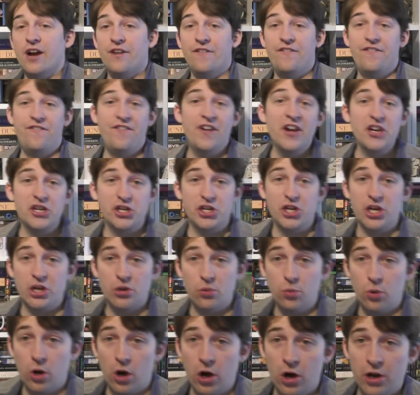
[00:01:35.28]
a
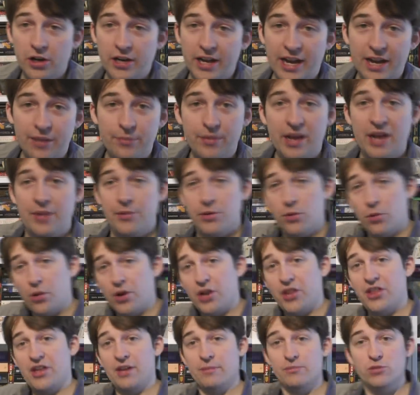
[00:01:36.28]
fishing rod and maybe
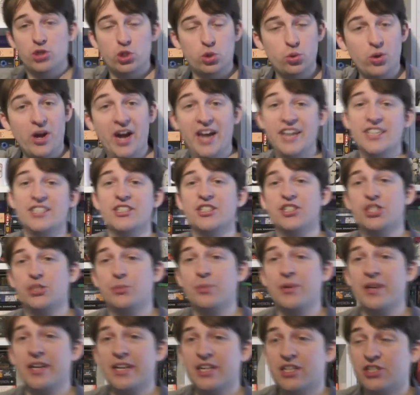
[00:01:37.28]
one of them trident
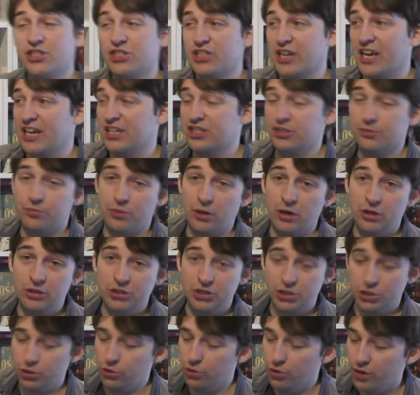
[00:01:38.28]
spears as
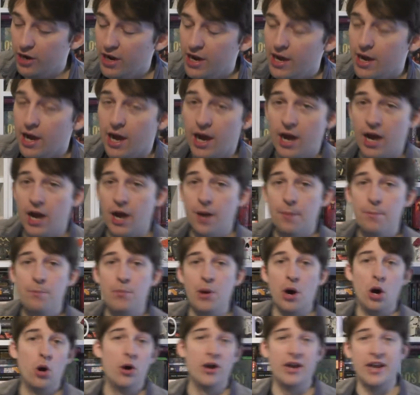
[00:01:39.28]
opposed to a
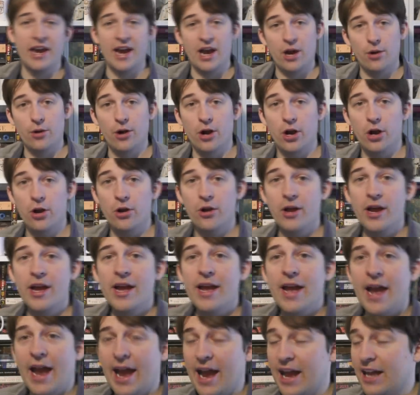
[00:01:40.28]
bow and arrow,
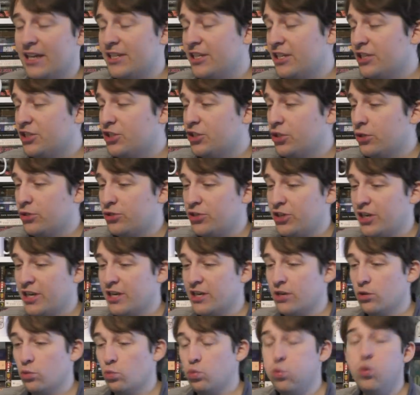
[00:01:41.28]
and he's
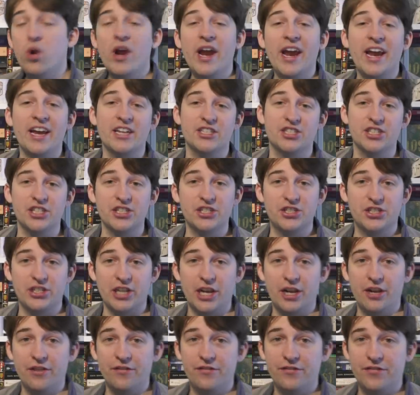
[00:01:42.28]
using weirs
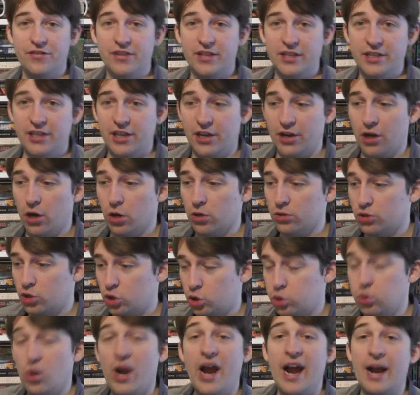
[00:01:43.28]
instead of, you know,
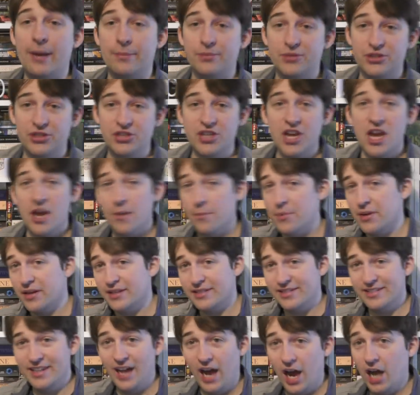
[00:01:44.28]
traps. But
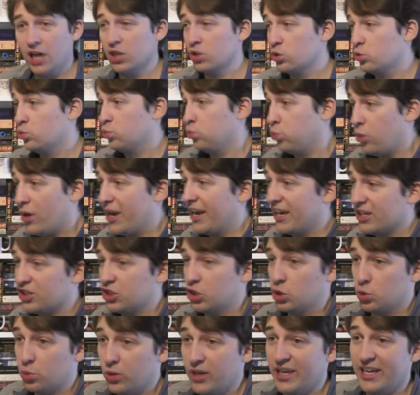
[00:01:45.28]
aren't
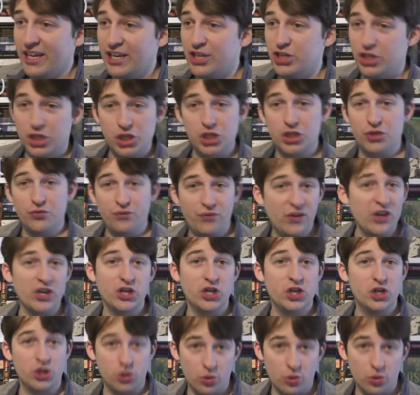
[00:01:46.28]
weirs really just fish